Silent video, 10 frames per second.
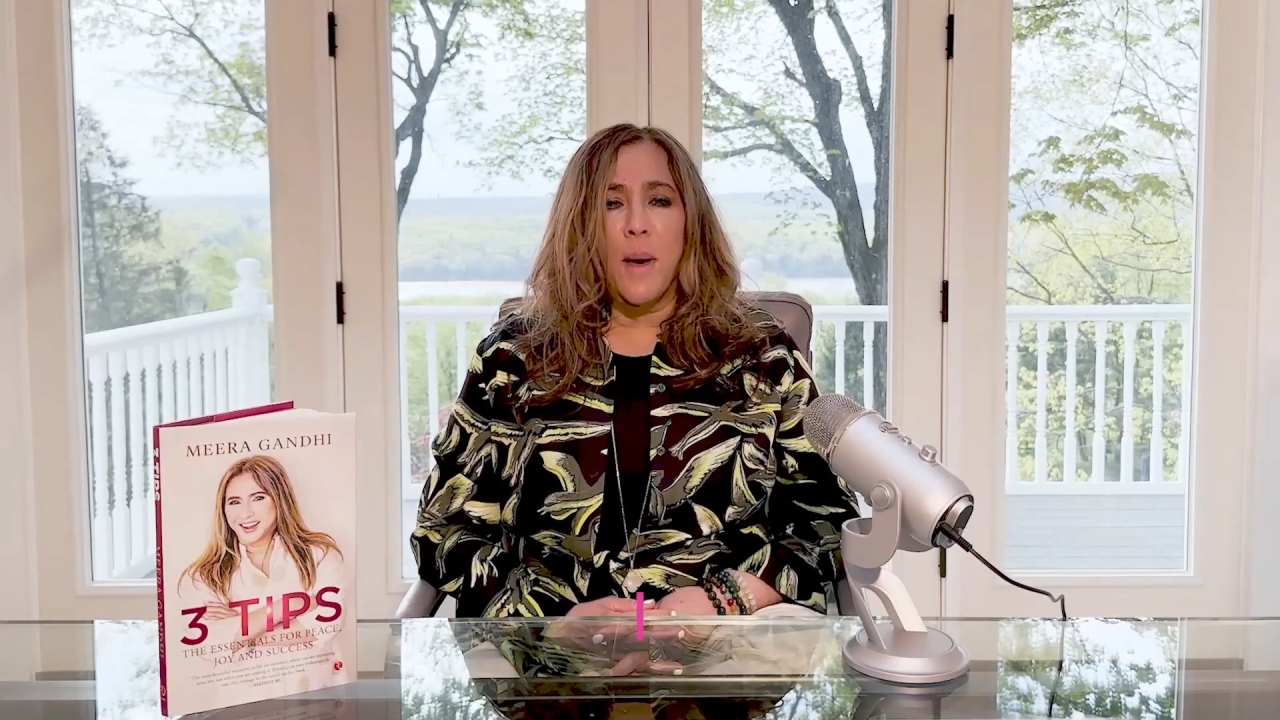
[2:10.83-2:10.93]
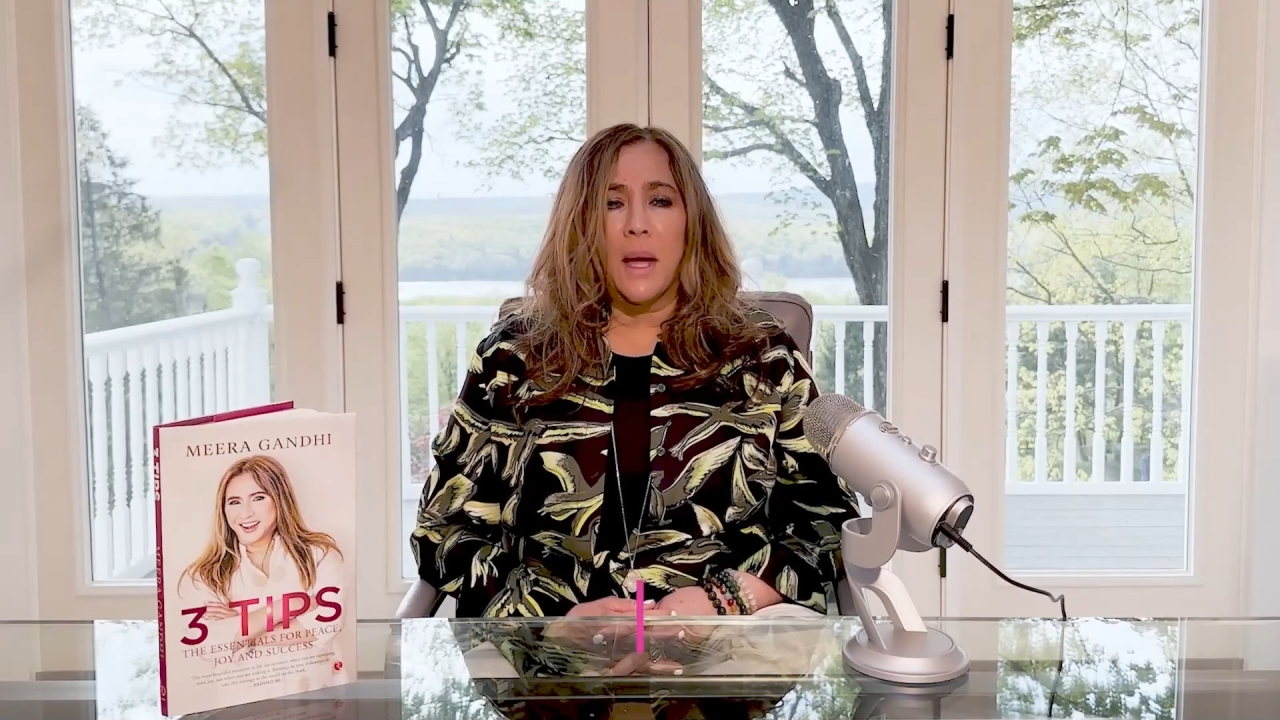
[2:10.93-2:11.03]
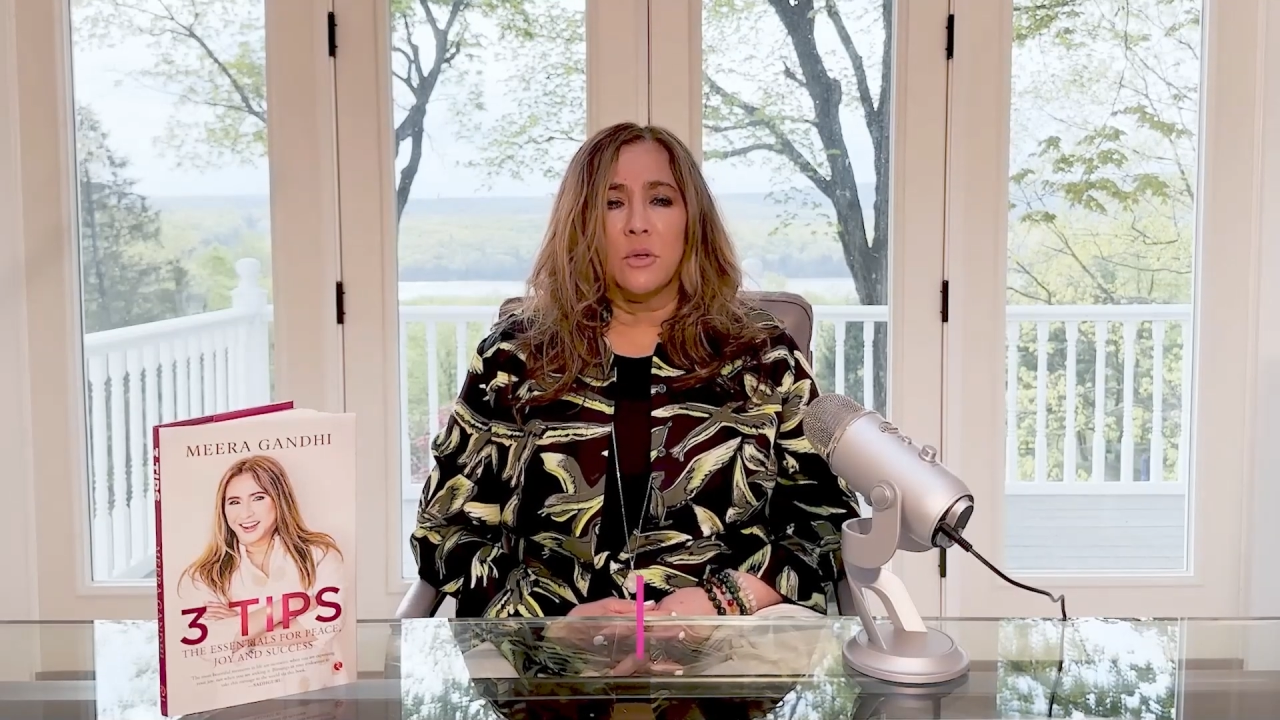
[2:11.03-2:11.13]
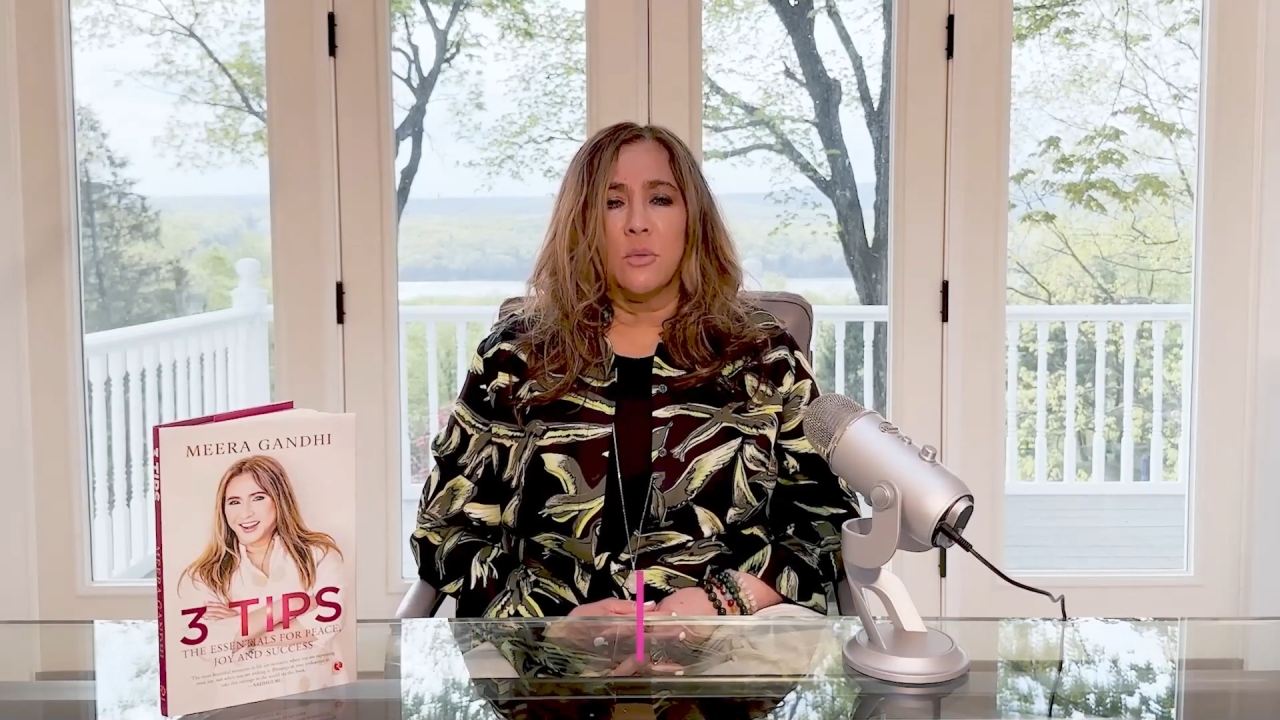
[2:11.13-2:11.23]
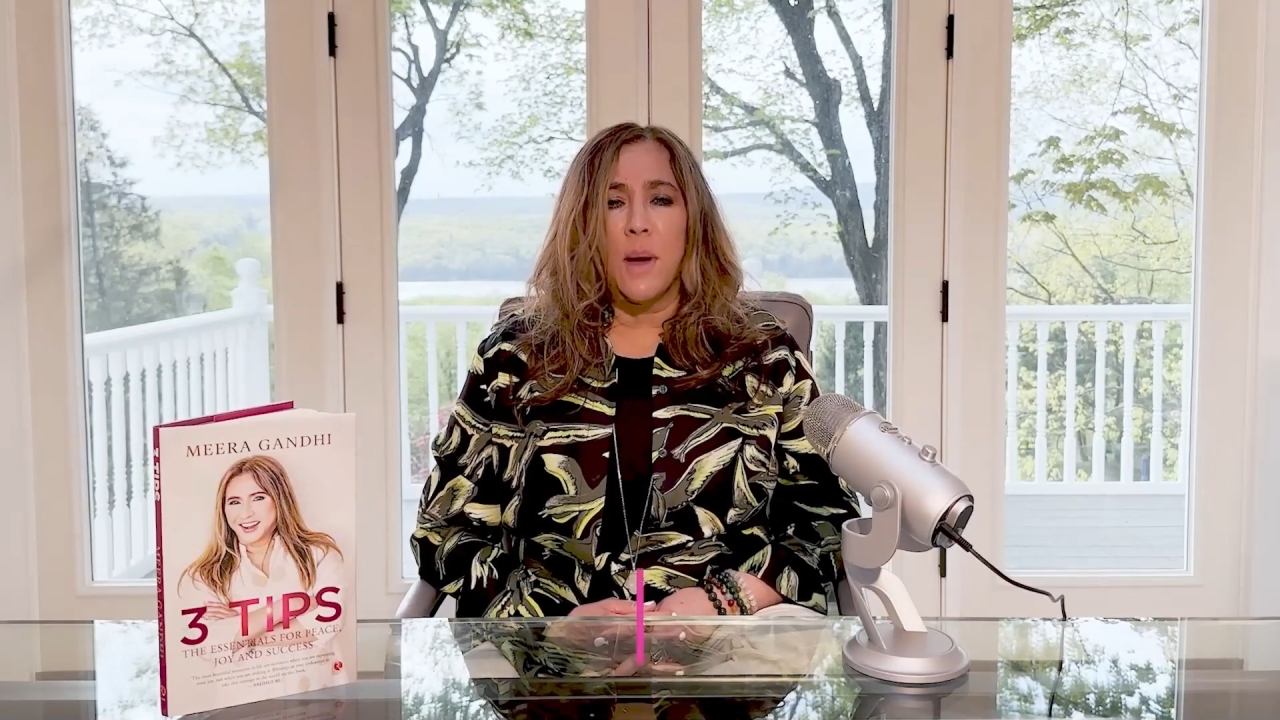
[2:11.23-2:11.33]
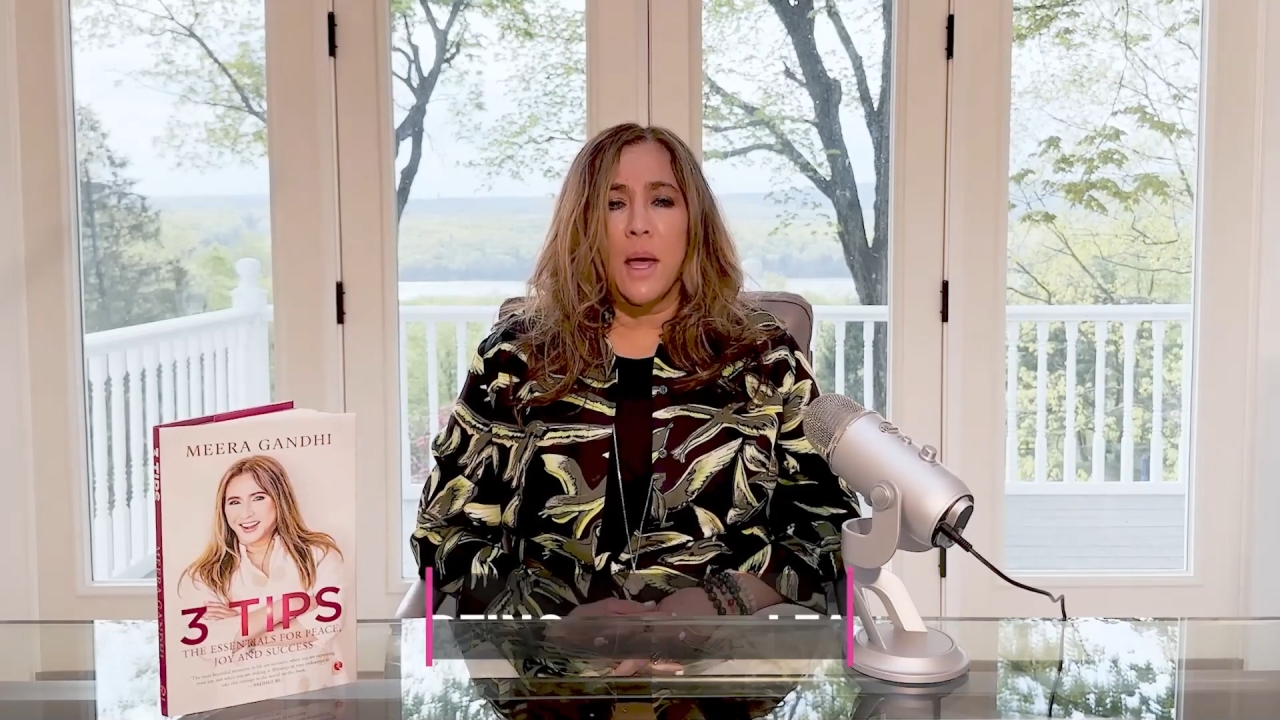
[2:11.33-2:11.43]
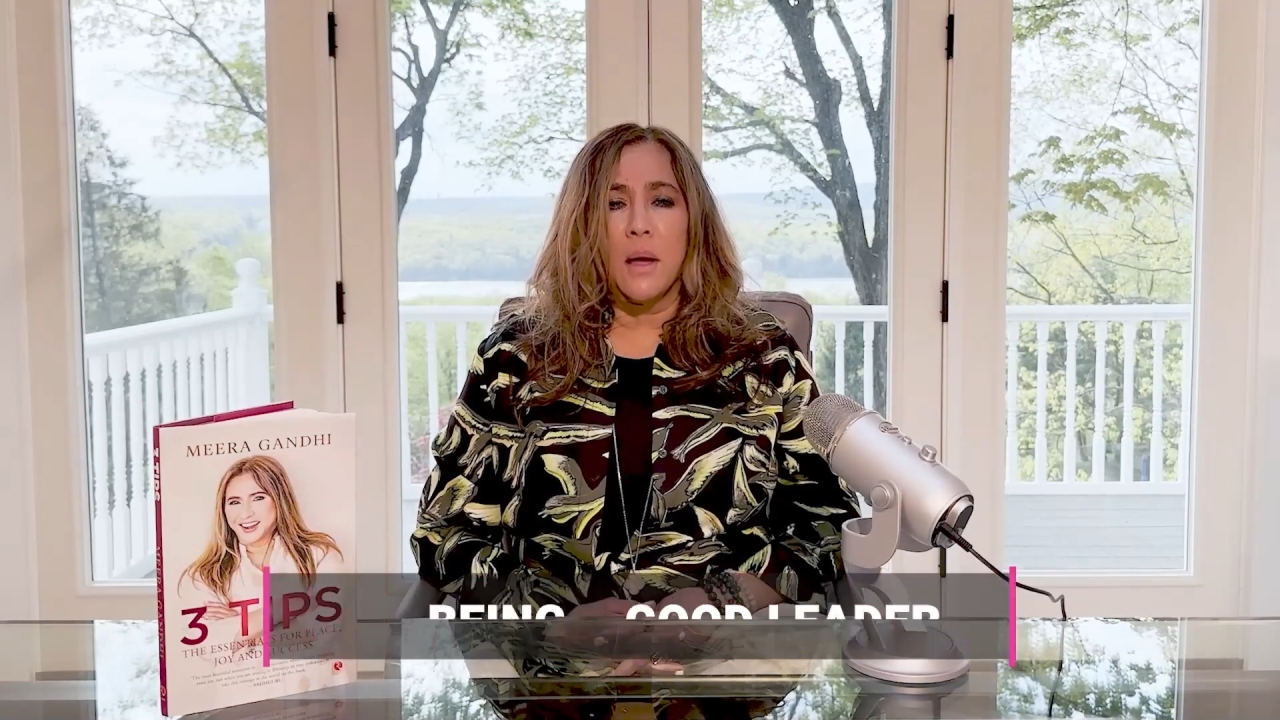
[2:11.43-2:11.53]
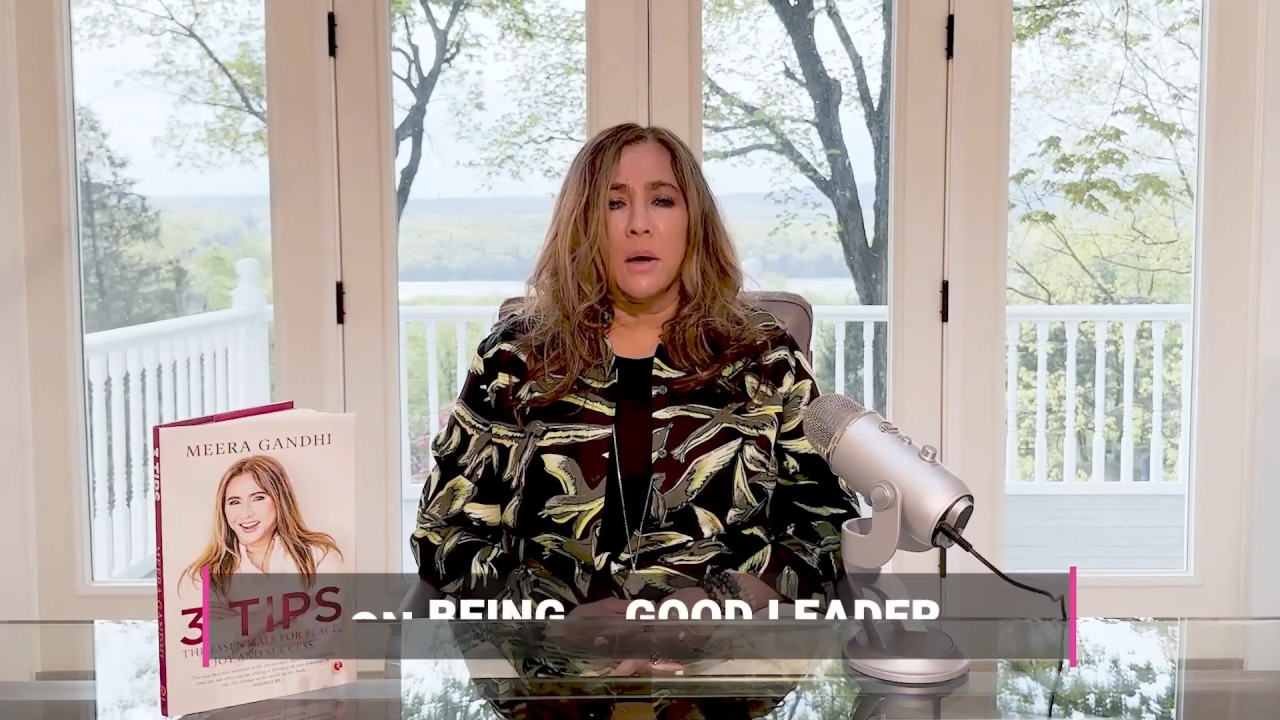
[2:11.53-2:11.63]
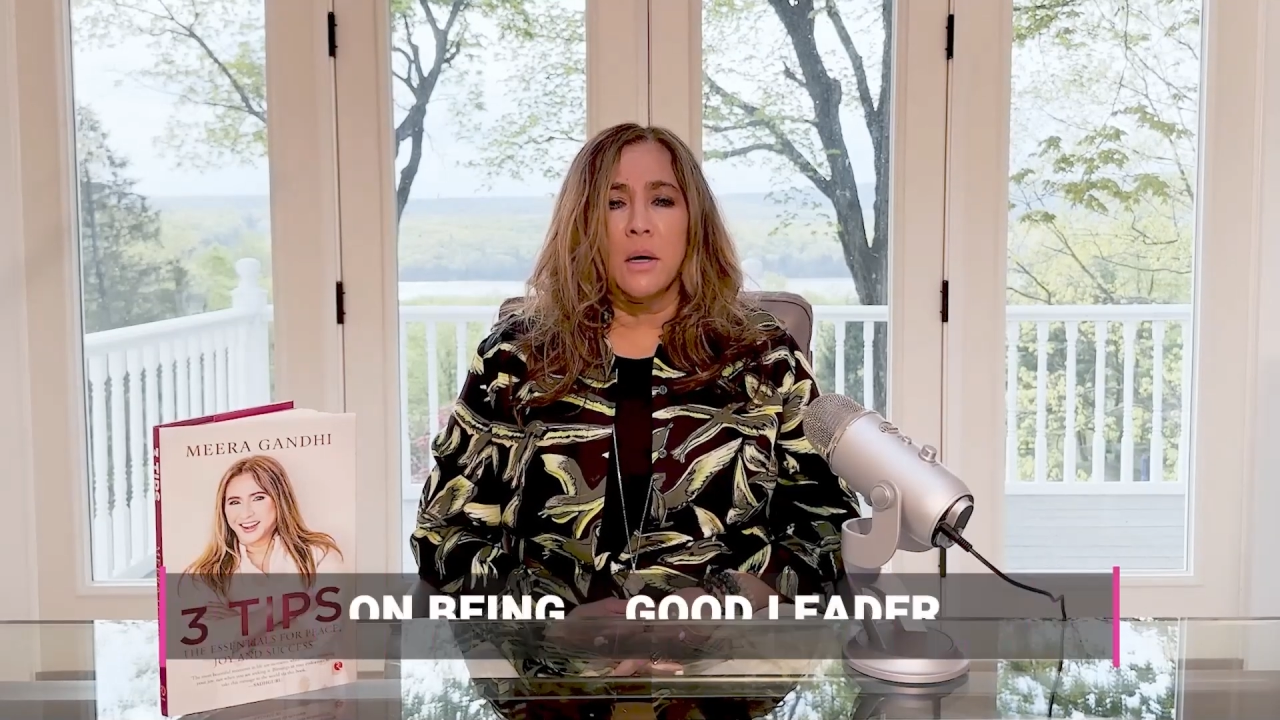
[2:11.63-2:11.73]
back to my